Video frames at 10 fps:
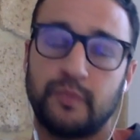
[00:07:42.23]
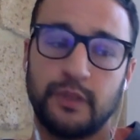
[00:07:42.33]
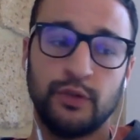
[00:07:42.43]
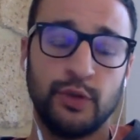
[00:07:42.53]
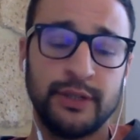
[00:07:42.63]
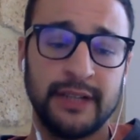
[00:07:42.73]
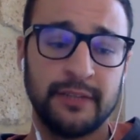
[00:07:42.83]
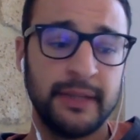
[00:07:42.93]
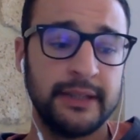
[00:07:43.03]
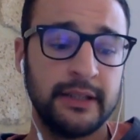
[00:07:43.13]
during
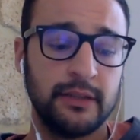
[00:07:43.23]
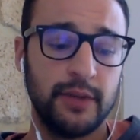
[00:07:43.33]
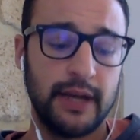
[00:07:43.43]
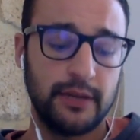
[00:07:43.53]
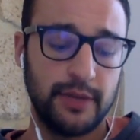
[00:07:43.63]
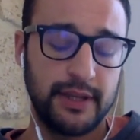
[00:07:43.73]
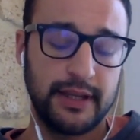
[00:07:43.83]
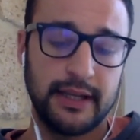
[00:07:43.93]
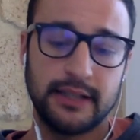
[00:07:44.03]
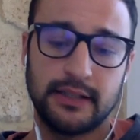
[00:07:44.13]
that meeting we had with the
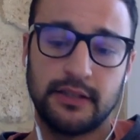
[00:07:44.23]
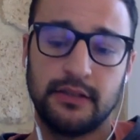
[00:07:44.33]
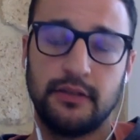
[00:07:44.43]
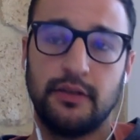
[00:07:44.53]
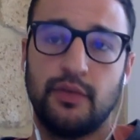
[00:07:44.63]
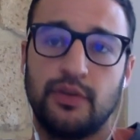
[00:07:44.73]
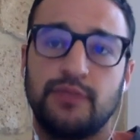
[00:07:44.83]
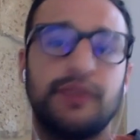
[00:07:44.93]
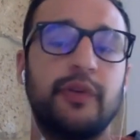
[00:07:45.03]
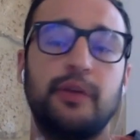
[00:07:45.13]
guests, it was
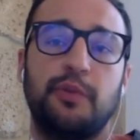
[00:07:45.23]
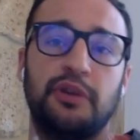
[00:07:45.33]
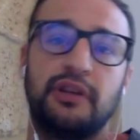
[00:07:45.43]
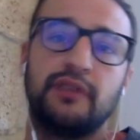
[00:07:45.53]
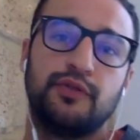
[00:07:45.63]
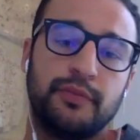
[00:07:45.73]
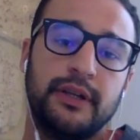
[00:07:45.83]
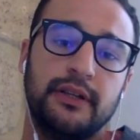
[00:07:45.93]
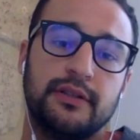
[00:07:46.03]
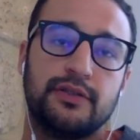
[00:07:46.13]
really important for
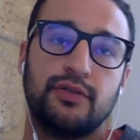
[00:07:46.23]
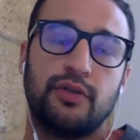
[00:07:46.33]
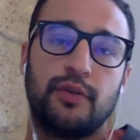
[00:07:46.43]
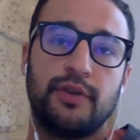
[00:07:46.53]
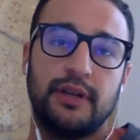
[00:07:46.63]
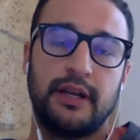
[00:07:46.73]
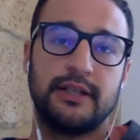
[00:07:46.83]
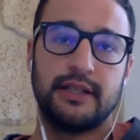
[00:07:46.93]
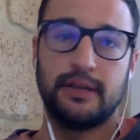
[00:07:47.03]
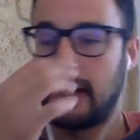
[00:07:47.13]
me to
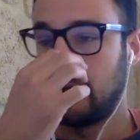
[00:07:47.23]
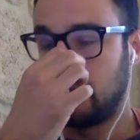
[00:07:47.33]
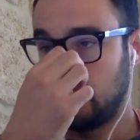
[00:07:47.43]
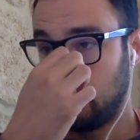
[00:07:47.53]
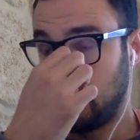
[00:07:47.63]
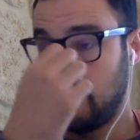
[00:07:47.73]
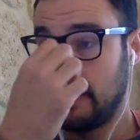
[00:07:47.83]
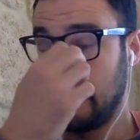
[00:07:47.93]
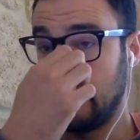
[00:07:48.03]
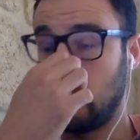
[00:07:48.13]
communicate them. Like we
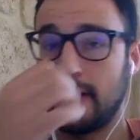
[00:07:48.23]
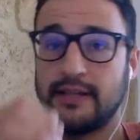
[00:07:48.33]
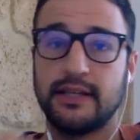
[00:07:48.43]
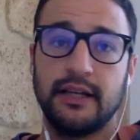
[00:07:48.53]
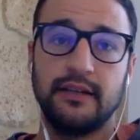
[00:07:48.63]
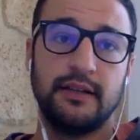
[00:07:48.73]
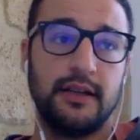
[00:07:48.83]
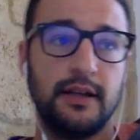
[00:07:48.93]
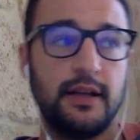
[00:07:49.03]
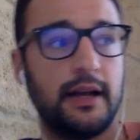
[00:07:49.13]
were in quarantine,
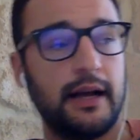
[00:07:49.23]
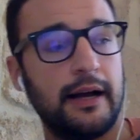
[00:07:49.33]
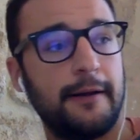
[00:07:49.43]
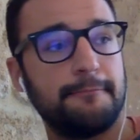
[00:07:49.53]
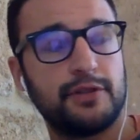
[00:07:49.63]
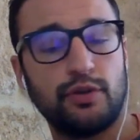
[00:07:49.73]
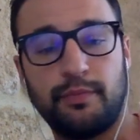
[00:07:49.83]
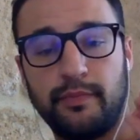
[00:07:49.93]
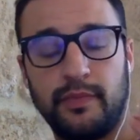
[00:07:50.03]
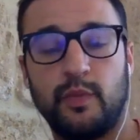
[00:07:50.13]

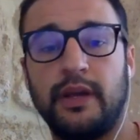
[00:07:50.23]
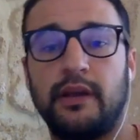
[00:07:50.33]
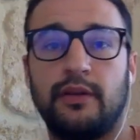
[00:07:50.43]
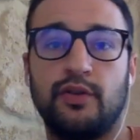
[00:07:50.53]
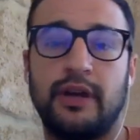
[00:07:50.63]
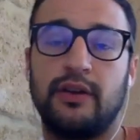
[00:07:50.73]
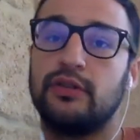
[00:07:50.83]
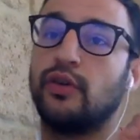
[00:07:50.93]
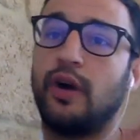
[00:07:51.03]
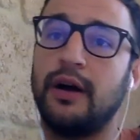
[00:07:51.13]
so you
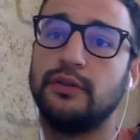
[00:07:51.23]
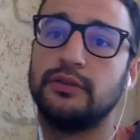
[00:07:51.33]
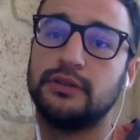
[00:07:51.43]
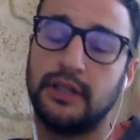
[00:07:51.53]
cannot go out.